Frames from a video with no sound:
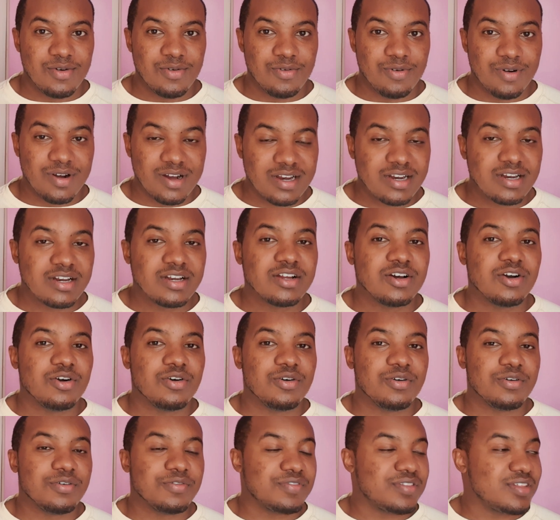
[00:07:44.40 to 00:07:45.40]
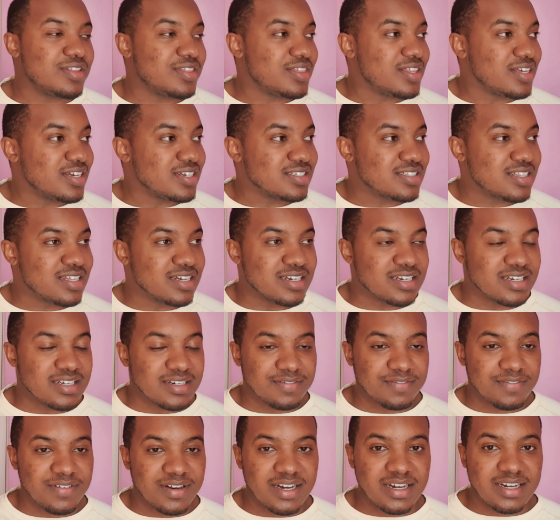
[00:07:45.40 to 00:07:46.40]
One of the things that
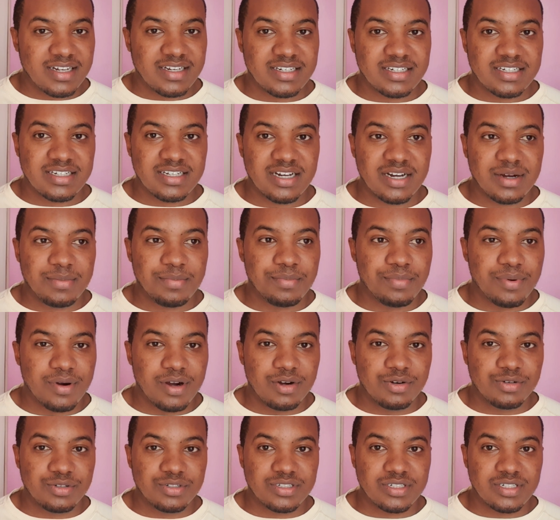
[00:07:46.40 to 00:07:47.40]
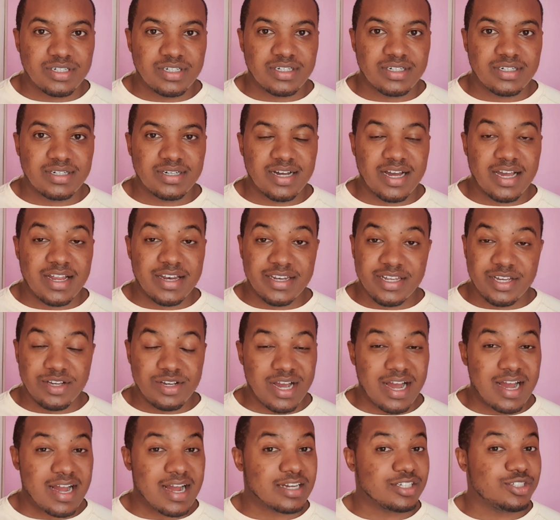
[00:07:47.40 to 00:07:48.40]
I've learned about, I
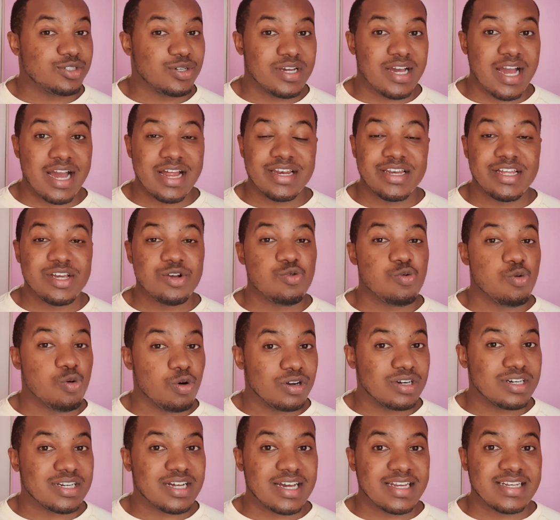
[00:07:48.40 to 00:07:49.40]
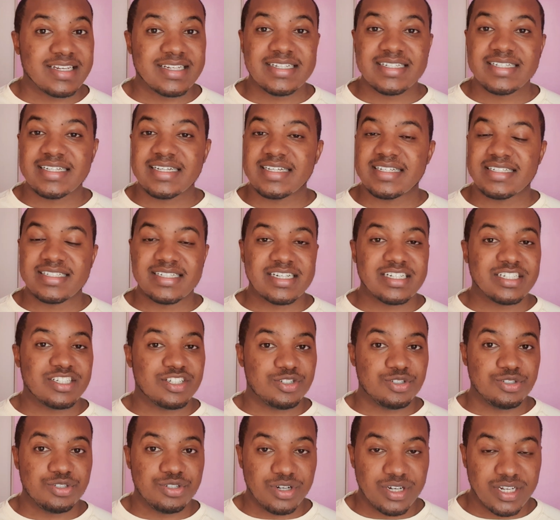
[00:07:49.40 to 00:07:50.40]
didn't intend
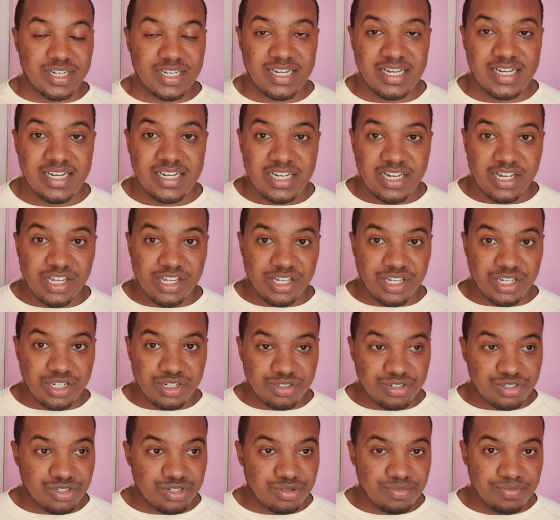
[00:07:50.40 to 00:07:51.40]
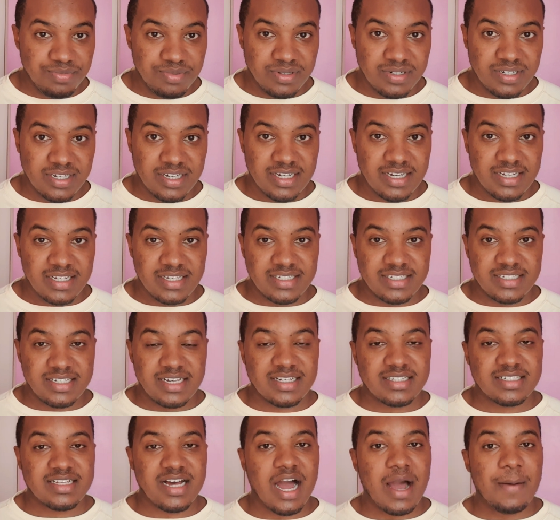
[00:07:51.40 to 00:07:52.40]
to join YouTube. It
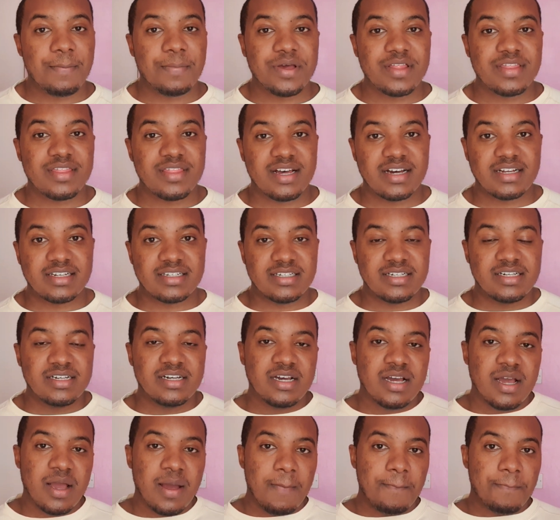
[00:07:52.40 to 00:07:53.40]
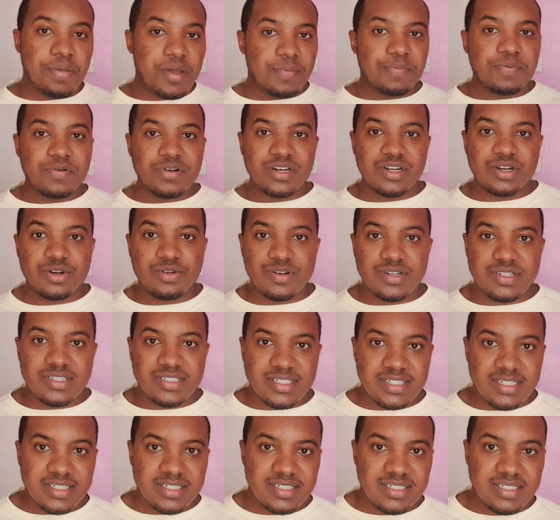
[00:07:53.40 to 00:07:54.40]
just happened that people
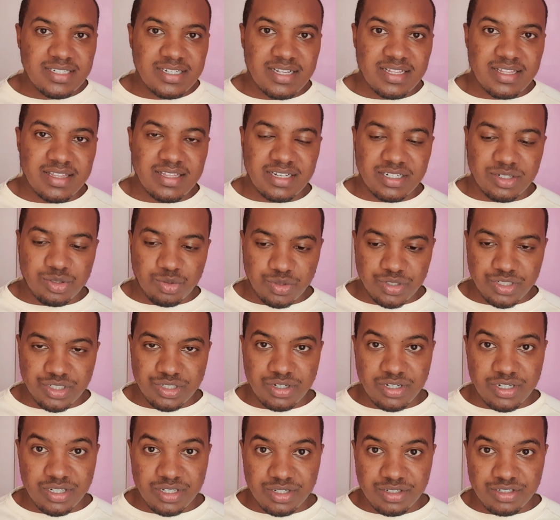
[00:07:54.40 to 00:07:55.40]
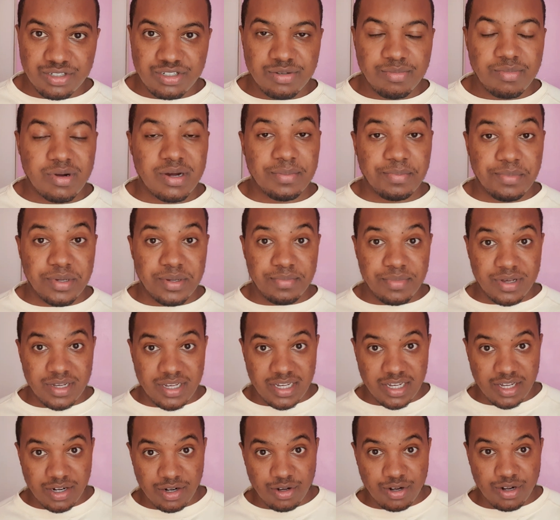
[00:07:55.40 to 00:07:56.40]
requested that we join YouTube and be
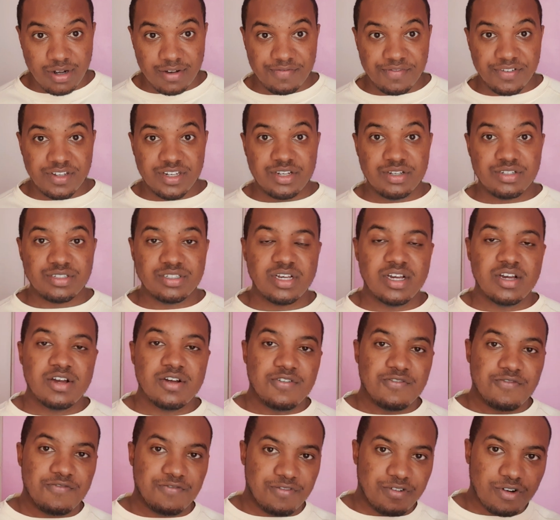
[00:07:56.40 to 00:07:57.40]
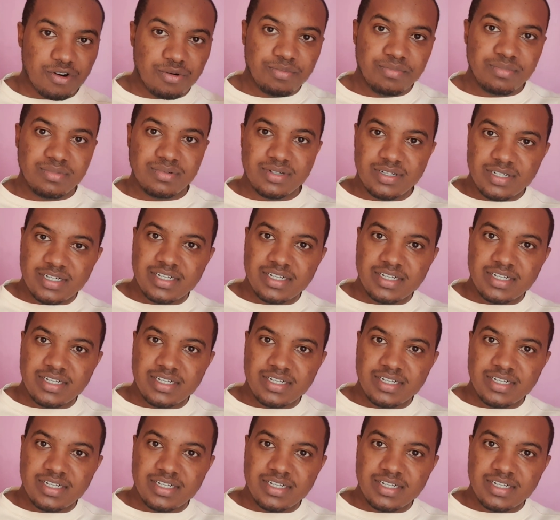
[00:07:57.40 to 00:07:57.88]
making longer videos from